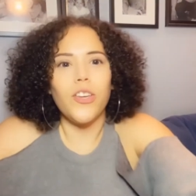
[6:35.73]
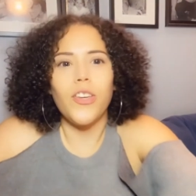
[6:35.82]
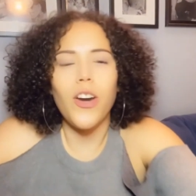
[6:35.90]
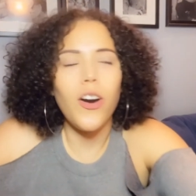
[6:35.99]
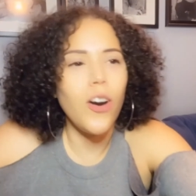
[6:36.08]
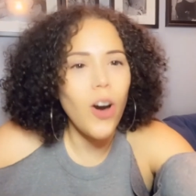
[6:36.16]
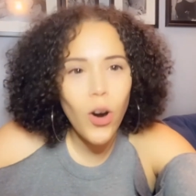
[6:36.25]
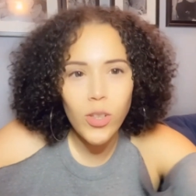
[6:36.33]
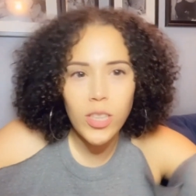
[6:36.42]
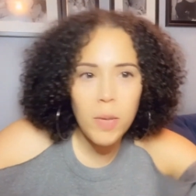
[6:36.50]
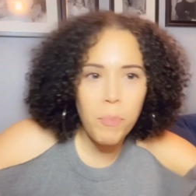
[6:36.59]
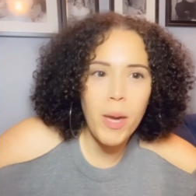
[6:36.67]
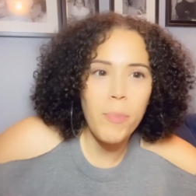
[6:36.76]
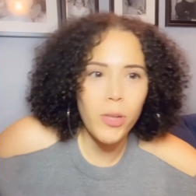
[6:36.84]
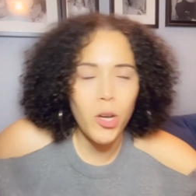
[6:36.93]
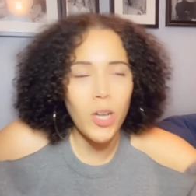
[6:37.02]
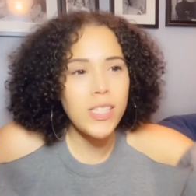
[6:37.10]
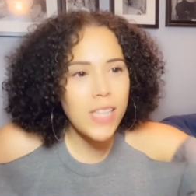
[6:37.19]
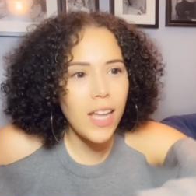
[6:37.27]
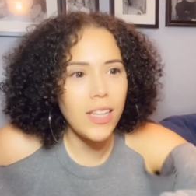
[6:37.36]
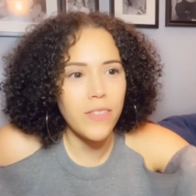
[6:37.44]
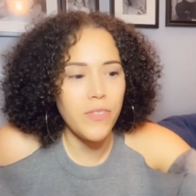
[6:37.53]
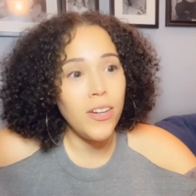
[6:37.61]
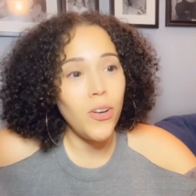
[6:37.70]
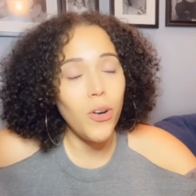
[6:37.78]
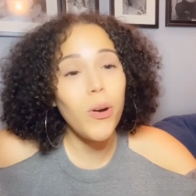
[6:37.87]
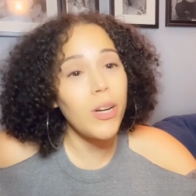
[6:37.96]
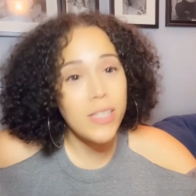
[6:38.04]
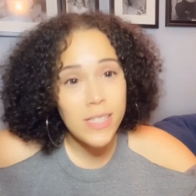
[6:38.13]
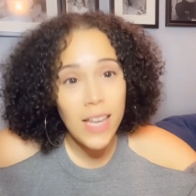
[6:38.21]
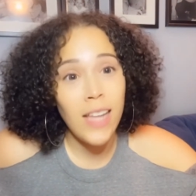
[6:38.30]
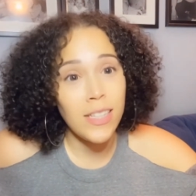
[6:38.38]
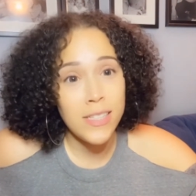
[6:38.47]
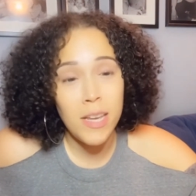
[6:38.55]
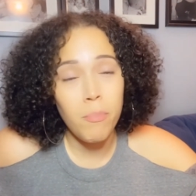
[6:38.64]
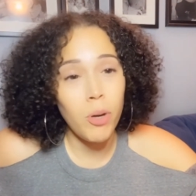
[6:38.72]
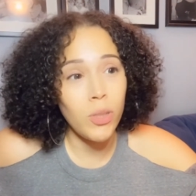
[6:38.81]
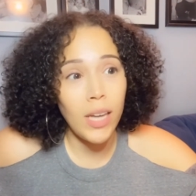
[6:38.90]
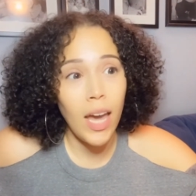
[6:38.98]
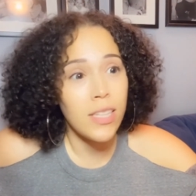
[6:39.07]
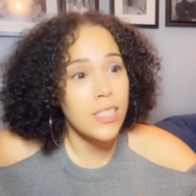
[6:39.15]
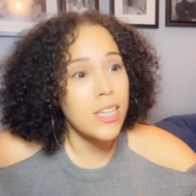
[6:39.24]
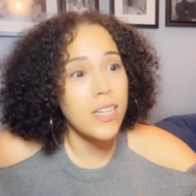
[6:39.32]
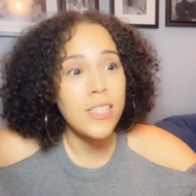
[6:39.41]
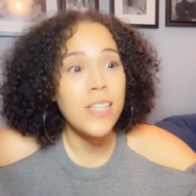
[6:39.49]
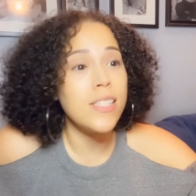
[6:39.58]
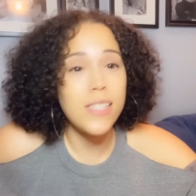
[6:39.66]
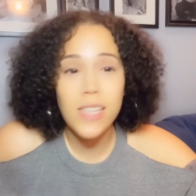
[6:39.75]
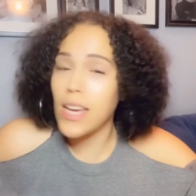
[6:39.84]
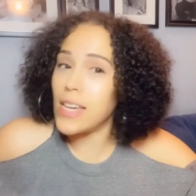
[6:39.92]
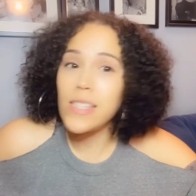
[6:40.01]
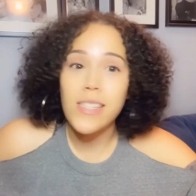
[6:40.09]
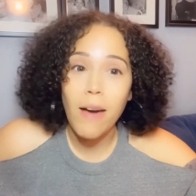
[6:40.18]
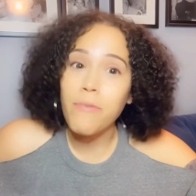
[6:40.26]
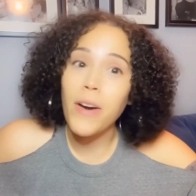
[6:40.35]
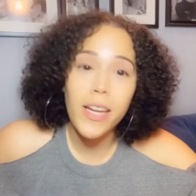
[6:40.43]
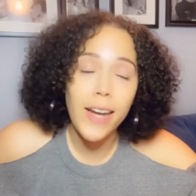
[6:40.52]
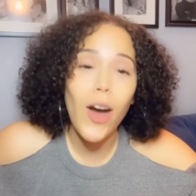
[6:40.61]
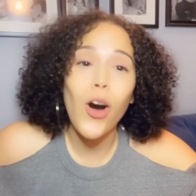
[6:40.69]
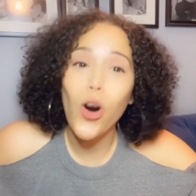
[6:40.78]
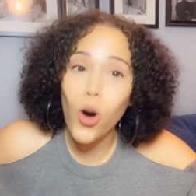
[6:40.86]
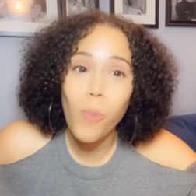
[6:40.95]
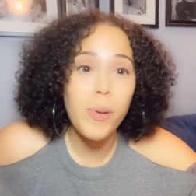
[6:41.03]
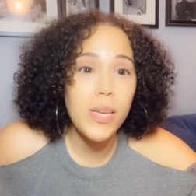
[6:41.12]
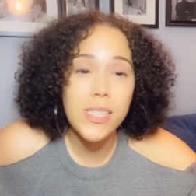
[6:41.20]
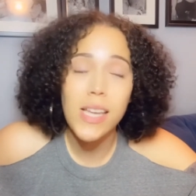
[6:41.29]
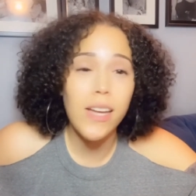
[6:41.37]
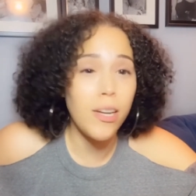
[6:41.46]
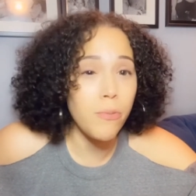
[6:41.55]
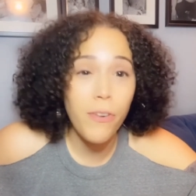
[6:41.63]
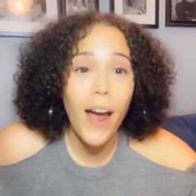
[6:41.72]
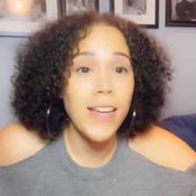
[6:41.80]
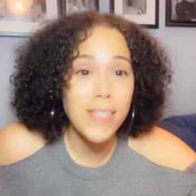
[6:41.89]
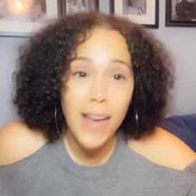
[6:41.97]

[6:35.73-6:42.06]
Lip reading: Yo, only people on television order salads at bowling alleys because, sis, I'm fucking that whole pizza and them fries